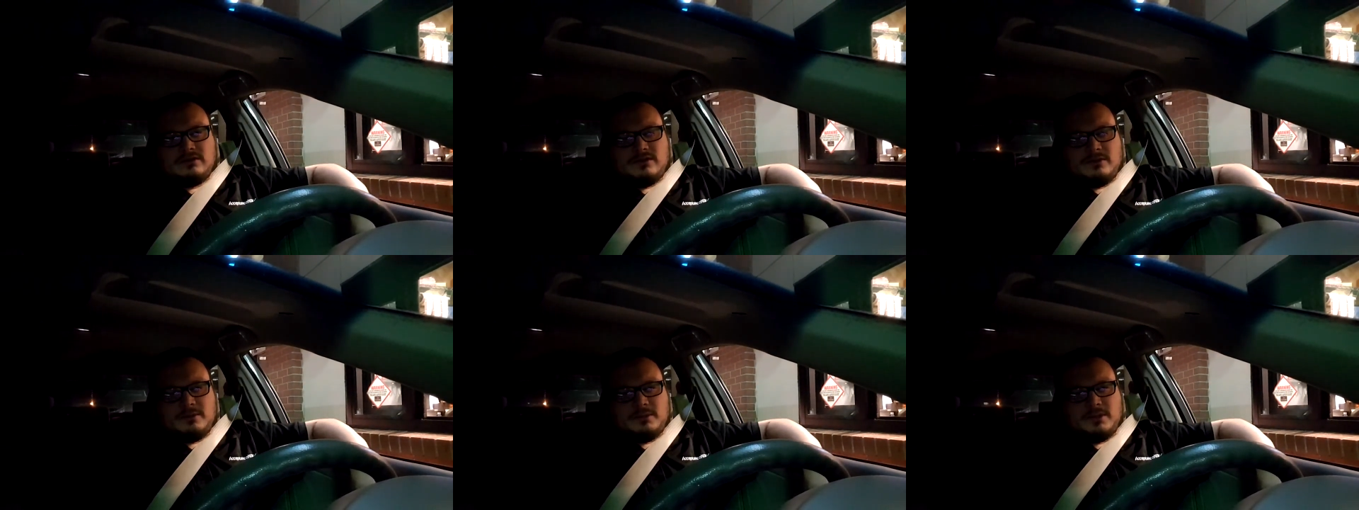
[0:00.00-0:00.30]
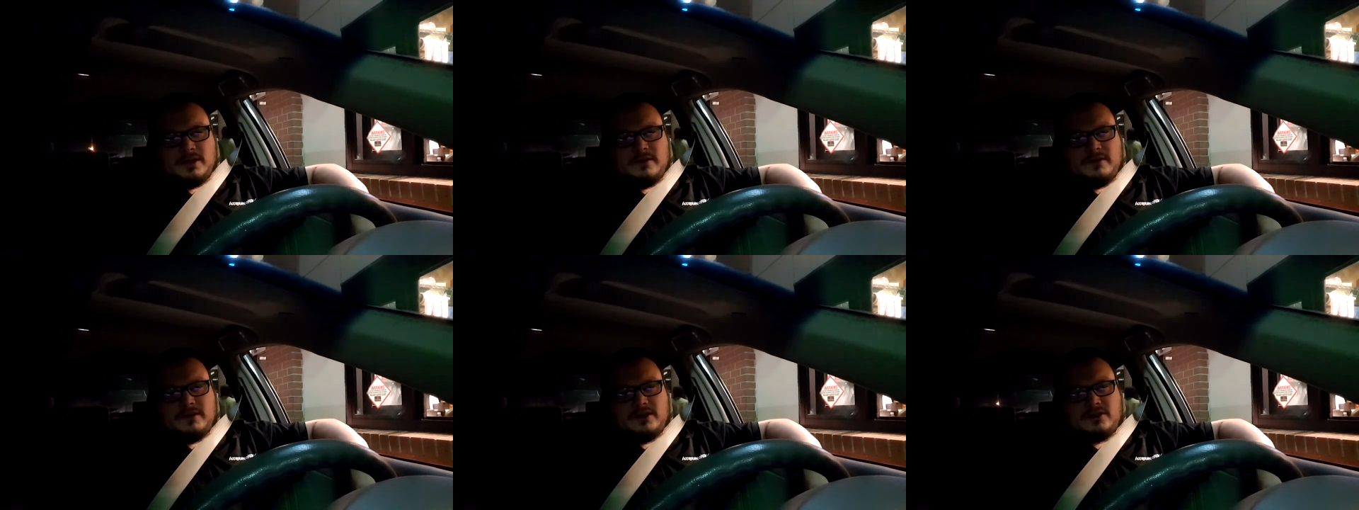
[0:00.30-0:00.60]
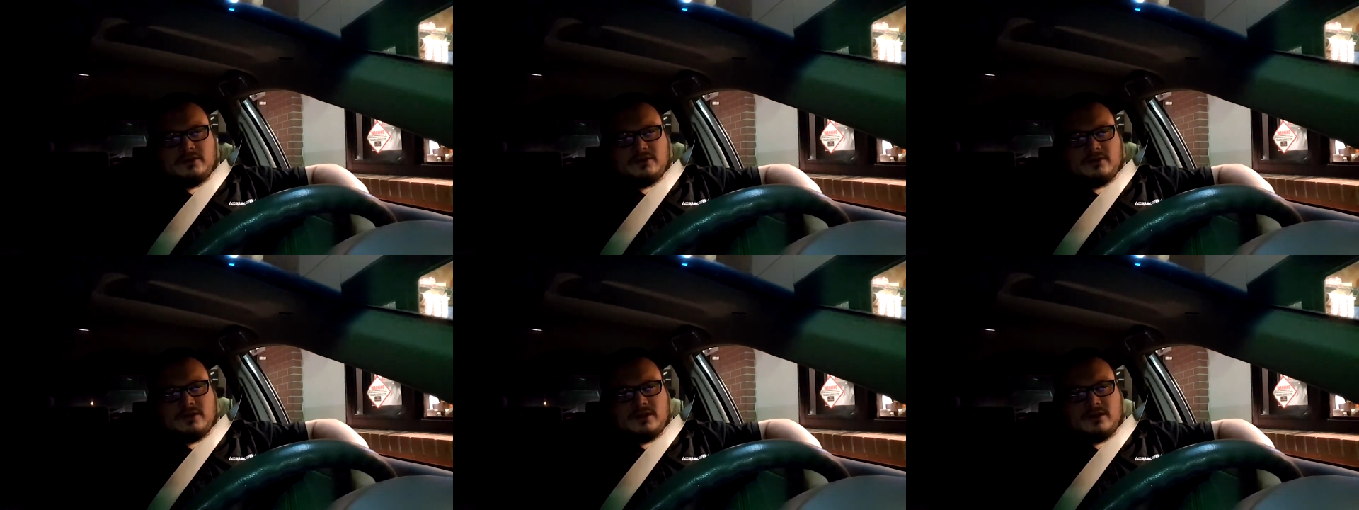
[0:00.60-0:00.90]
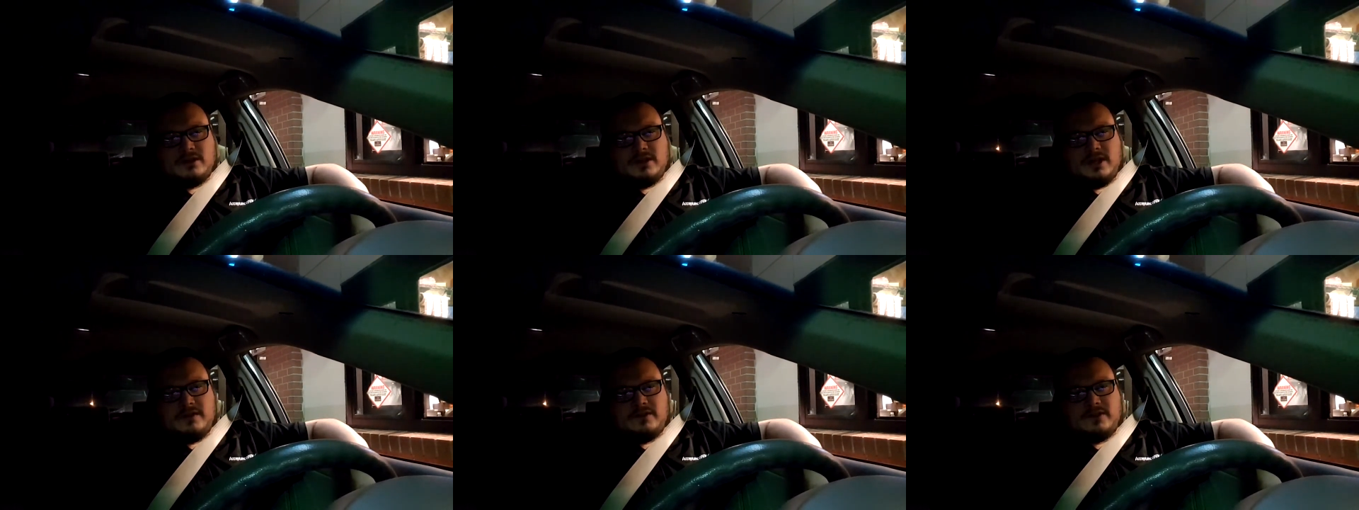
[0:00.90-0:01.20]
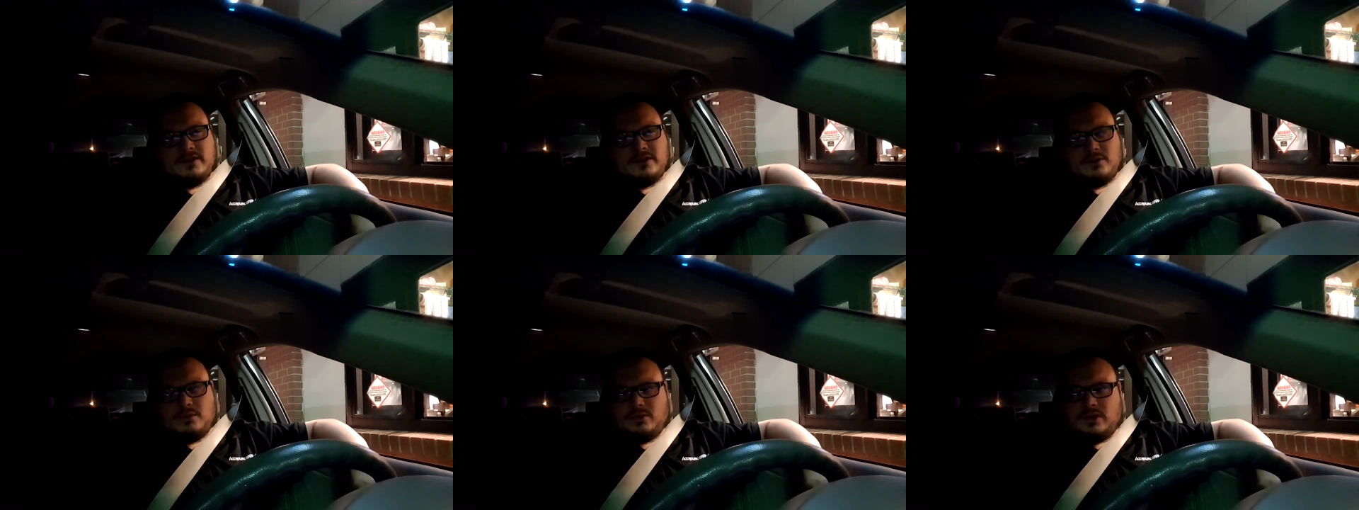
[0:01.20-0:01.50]
from 11 to 12,
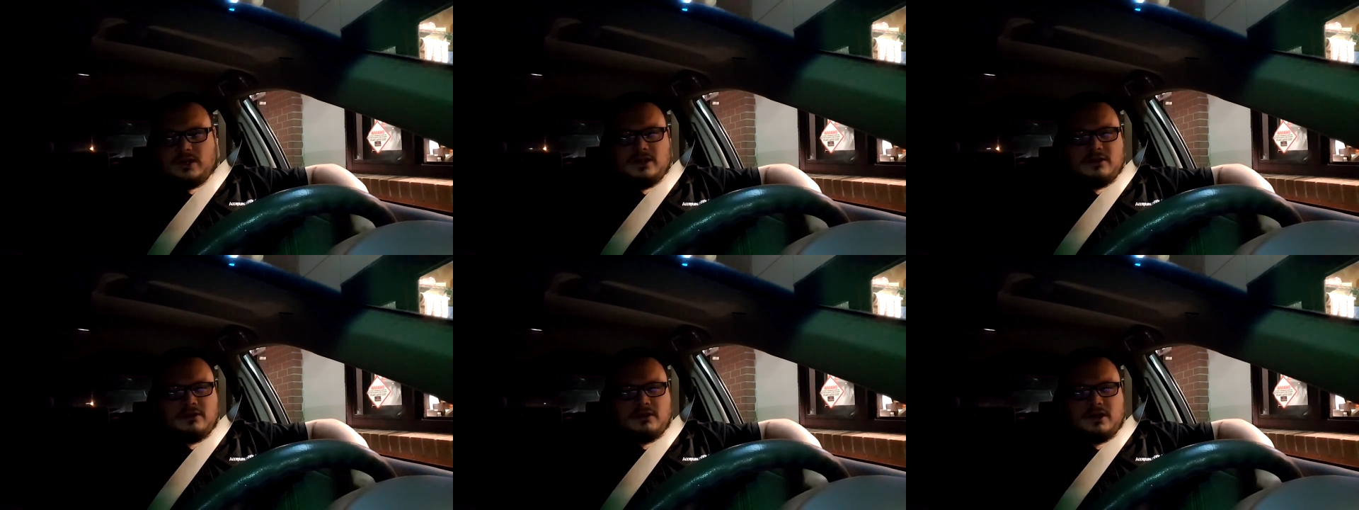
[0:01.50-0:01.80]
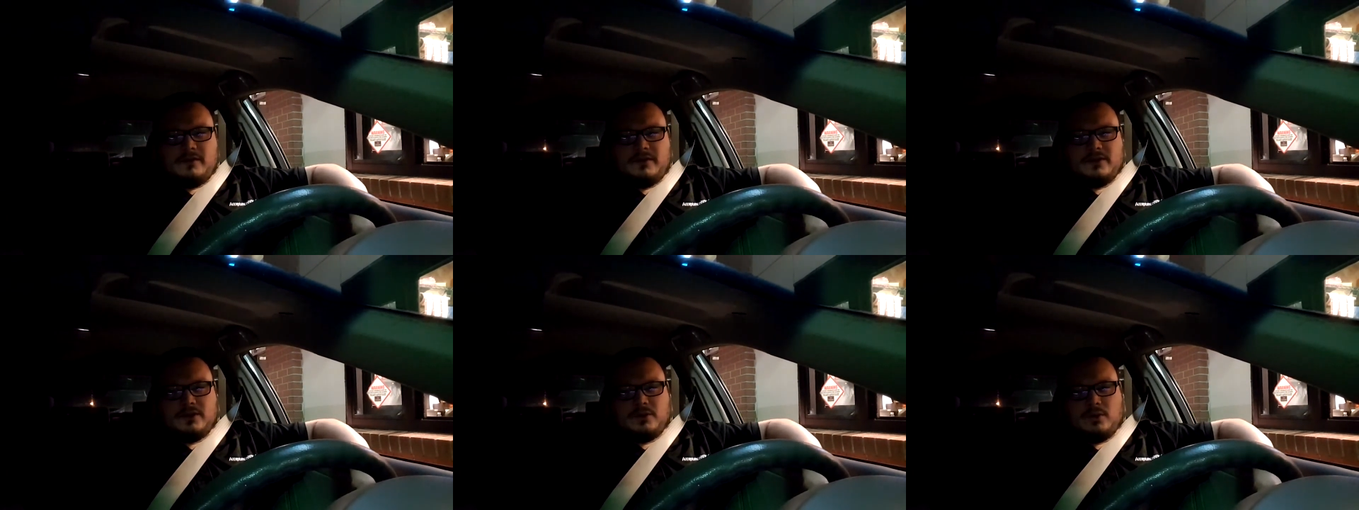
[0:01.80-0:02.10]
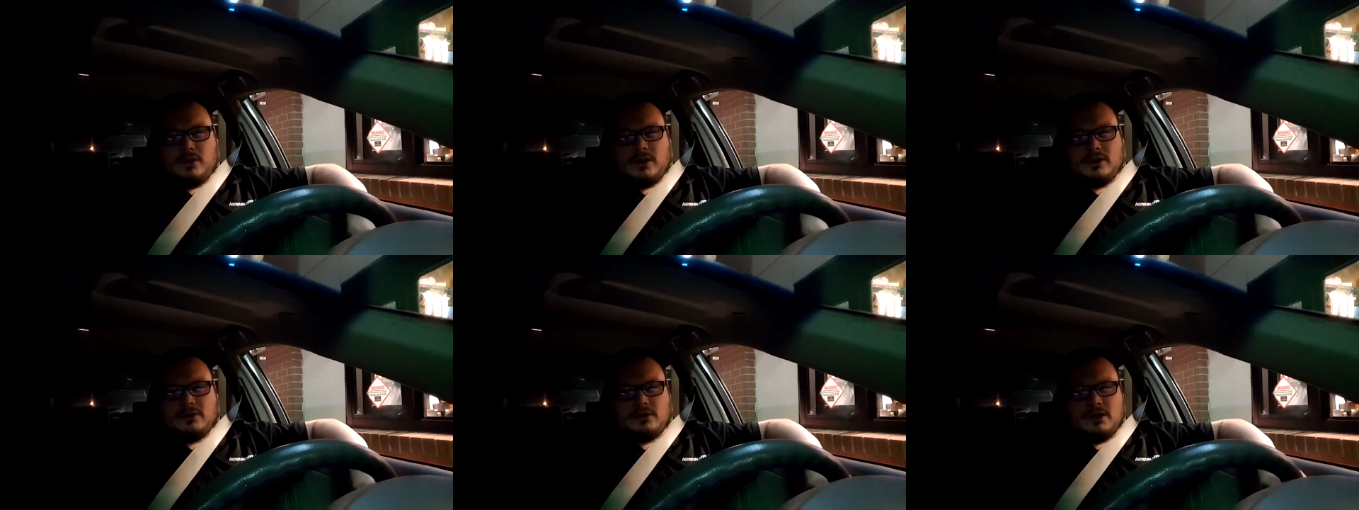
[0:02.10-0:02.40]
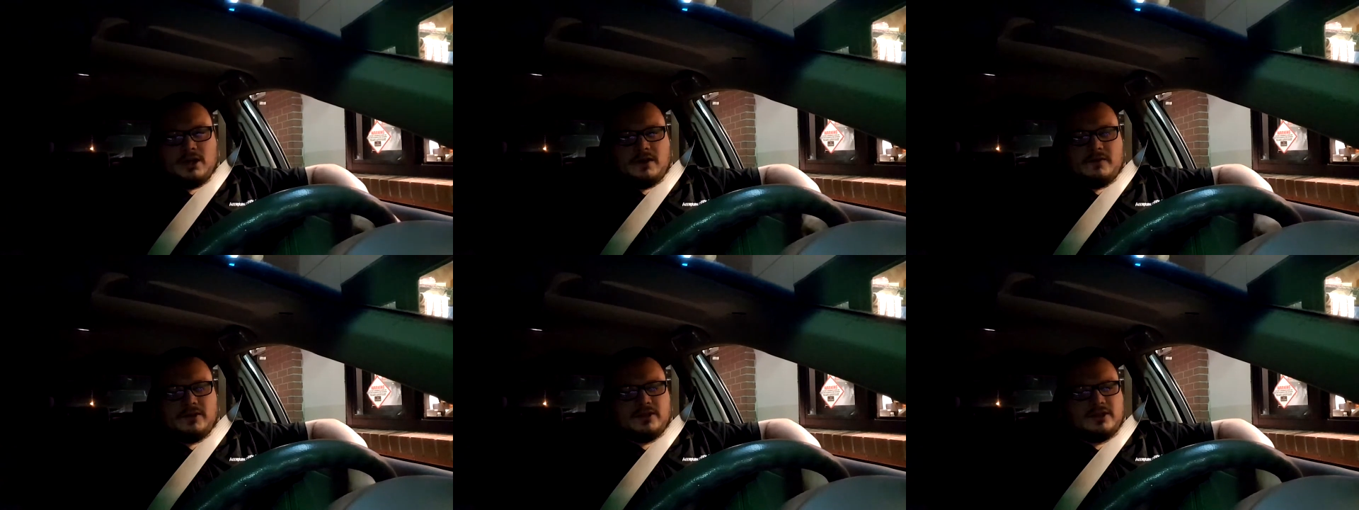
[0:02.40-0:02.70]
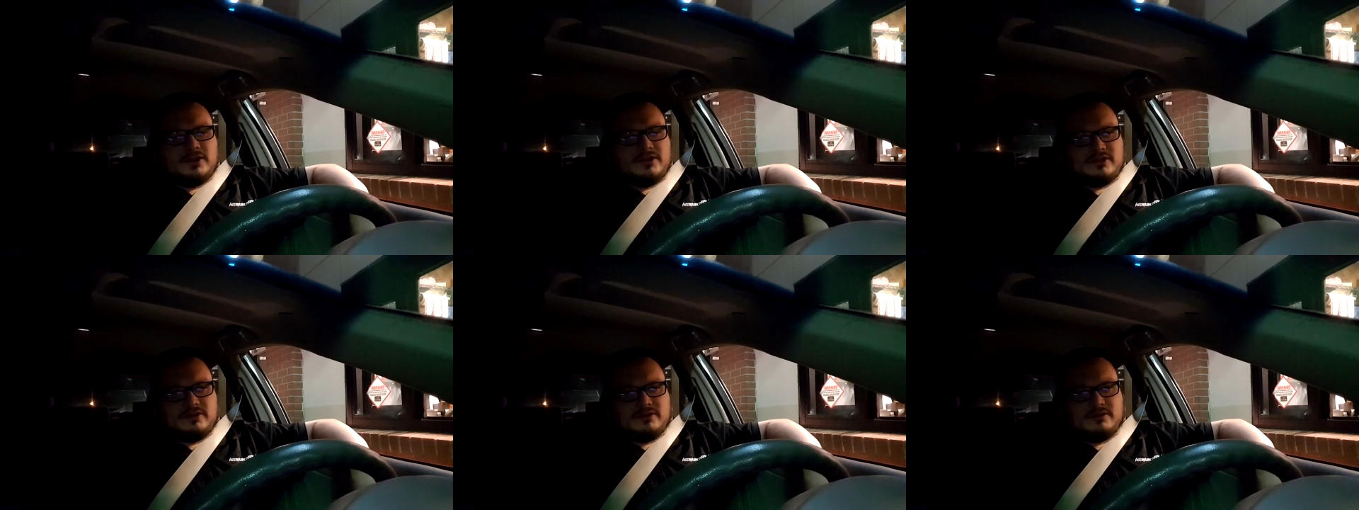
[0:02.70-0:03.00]
11 to, either 11 to 1 or
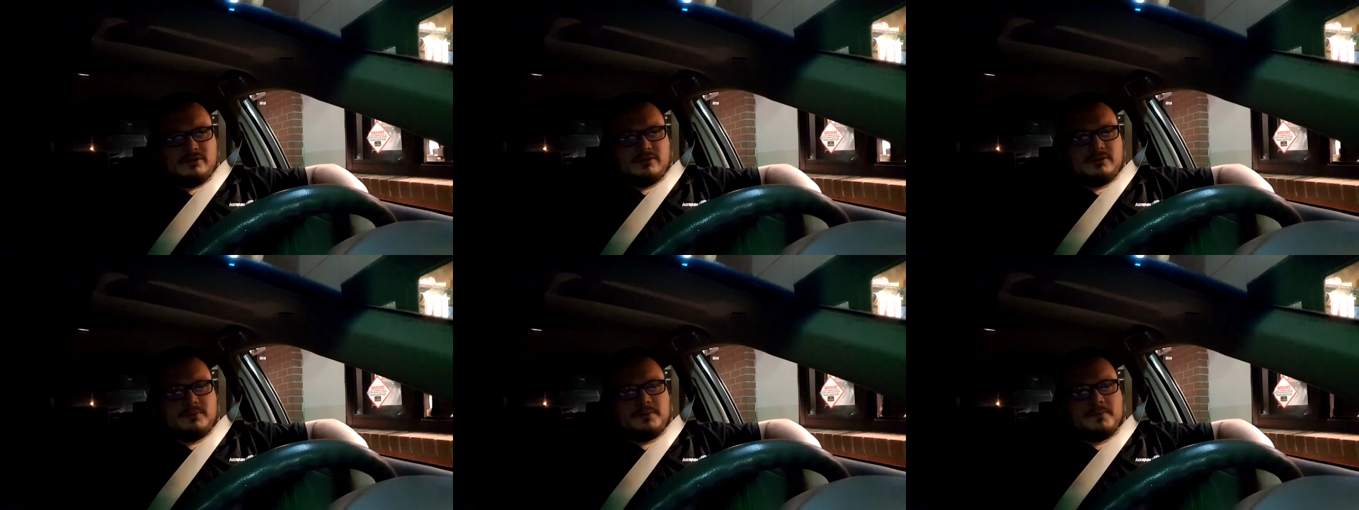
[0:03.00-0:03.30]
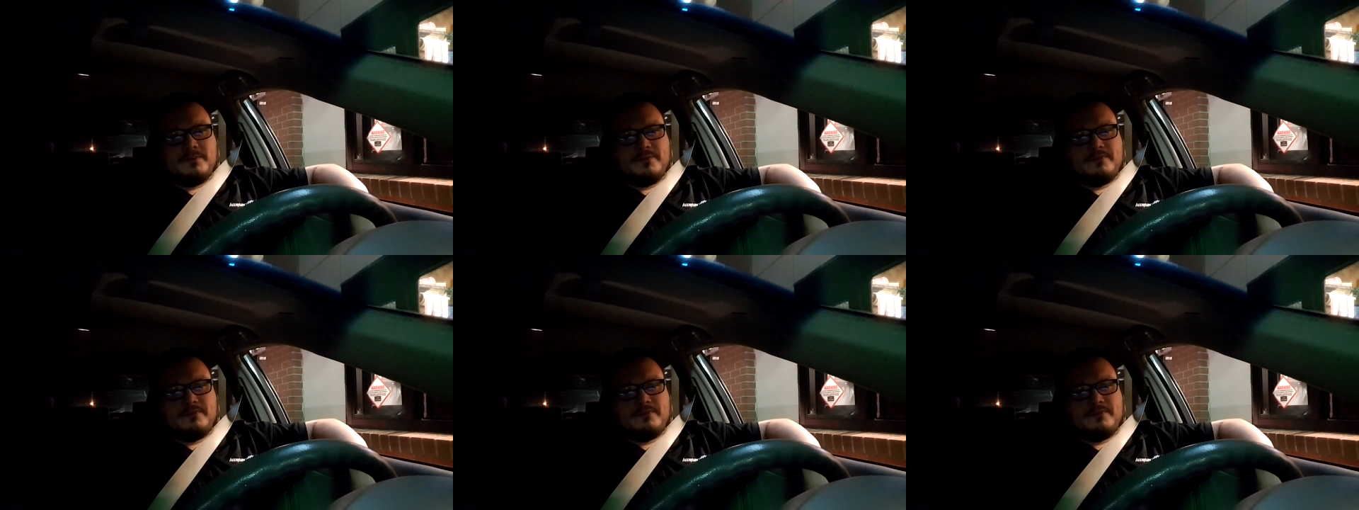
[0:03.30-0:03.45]
11 to 2.